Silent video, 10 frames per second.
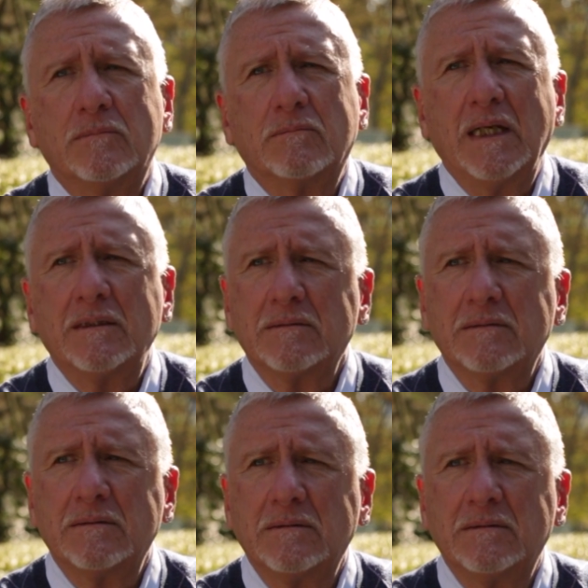Well,
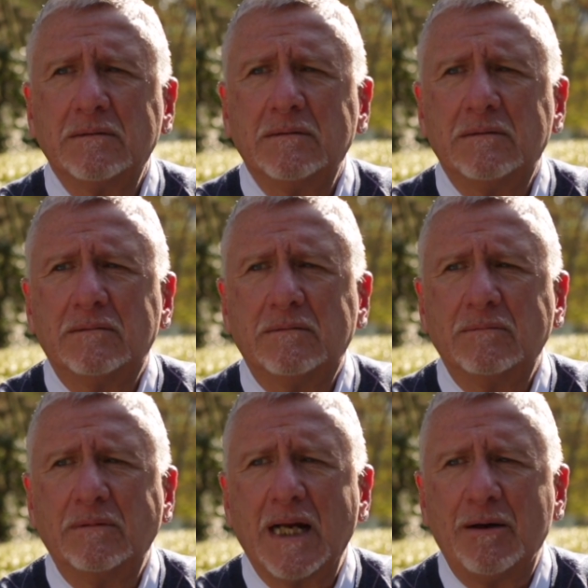
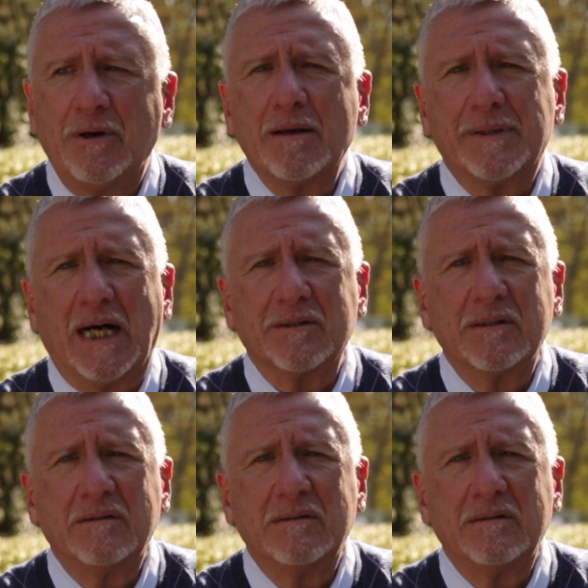when I read about